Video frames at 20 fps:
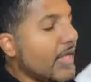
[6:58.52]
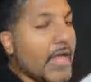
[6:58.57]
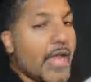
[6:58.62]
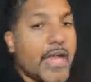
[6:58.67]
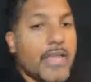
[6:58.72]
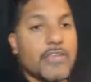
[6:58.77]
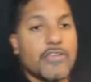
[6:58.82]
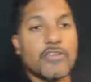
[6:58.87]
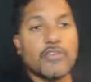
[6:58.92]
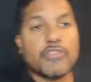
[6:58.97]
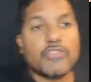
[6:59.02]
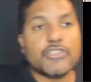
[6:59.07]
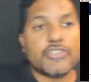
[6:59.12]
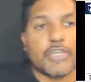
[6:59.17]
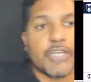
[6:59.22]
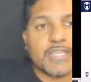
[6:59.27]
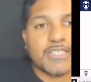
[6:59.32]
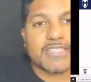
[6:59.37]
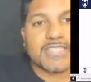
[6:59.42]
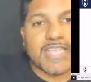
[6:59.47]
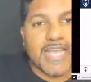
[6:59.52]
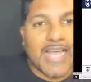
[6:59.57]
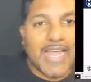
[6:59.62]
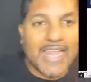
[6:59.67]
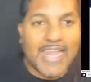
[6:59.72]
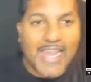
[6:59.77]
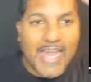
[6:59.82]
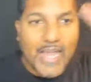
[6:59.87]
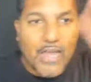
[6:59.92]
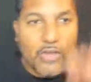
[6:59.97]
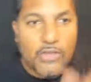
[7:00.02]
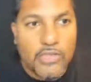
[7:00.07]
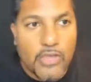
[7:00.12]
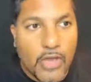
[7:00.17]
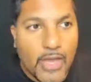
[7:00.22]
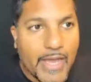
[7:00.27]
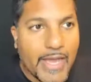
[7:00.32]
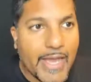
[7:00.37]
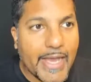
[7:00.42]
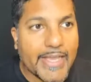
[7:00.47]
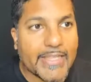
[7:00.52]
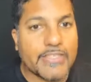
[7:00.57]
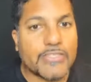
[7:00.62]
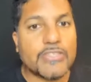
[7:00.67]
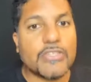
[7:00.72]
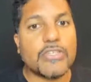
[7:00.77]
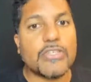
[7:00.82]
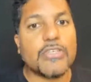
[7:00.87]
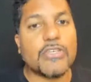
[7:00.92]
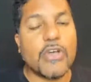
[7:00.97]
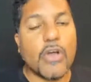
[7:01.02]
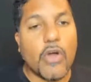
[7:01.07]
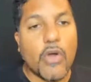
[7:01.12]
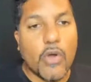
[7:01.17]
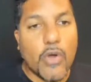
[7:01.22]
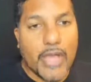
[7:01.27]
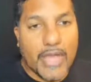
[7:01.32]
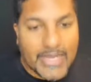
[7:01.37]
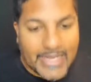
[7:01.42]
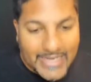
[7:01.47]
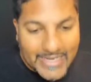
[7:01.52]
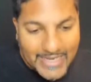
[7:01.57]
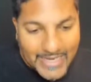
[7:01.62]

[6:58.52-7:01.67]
and you just allow your eyes to go and